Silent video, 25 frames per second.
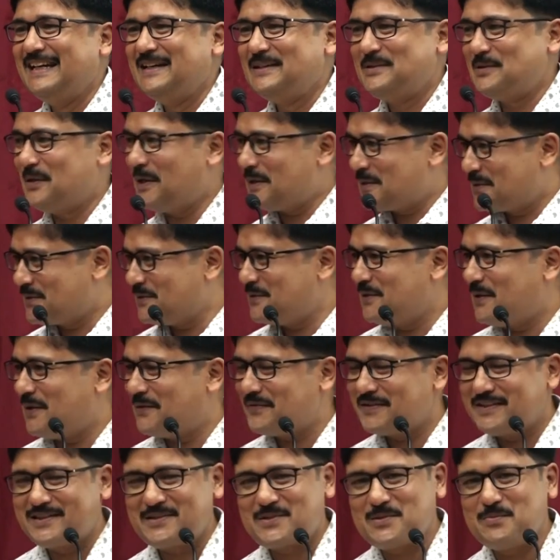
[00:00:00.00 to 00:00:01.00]
Not no
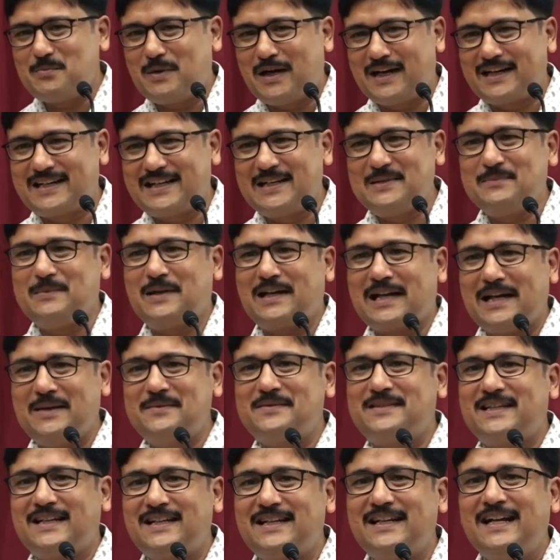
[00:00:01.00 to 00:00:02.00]
offense to marketing, but I'm
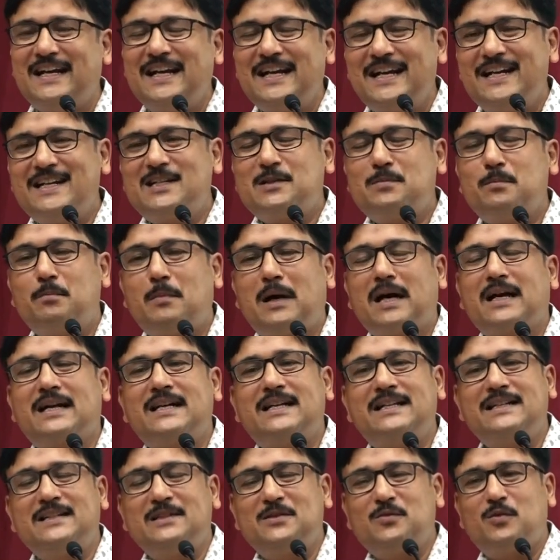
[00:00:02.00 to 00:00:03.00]
saying it's
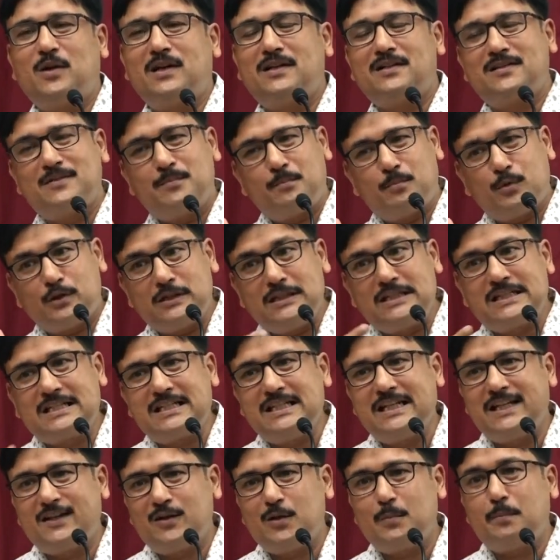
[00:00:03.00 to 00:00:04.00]
marketing is what?
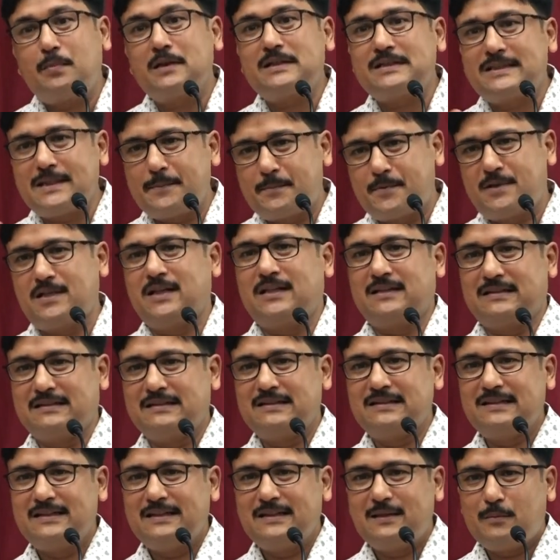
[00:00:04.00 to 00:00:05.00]
Positioning, no perception.
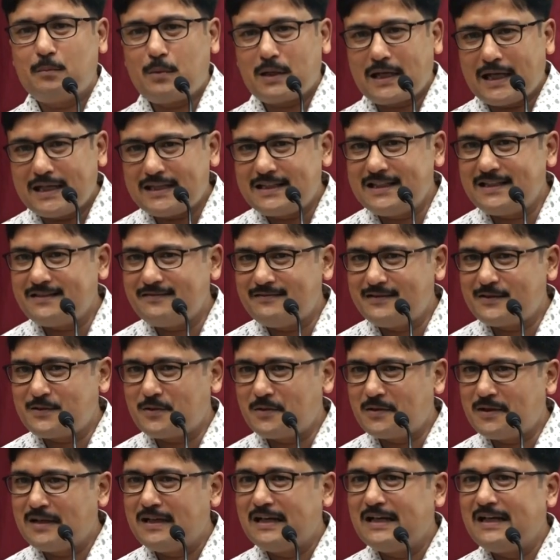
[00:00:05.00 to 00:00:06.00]
But I think we
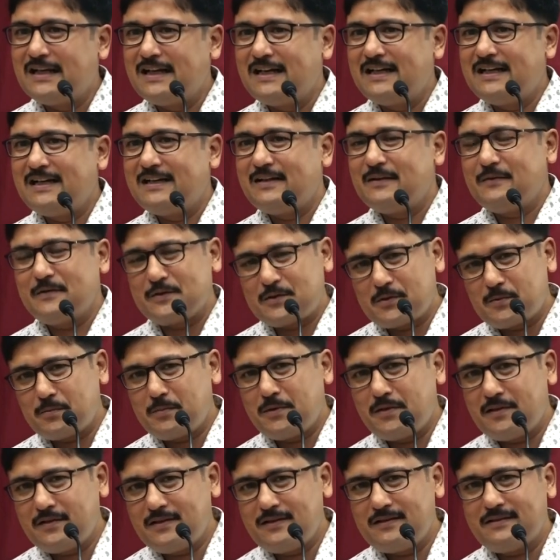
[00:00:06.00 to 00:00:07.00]
should We should
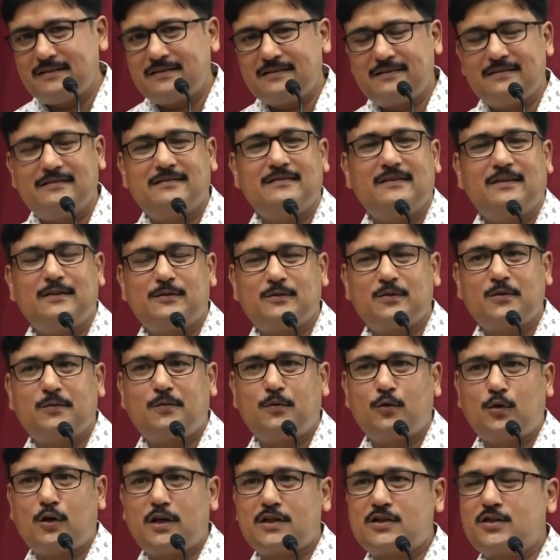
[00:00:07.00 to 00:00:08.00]
be also
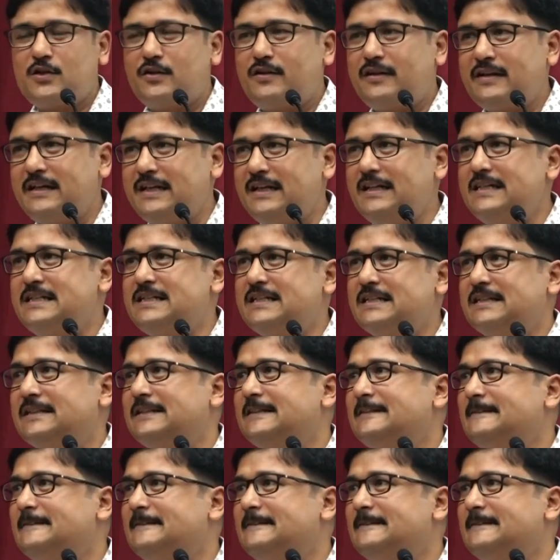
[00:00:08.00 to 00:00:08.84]
focused on reality.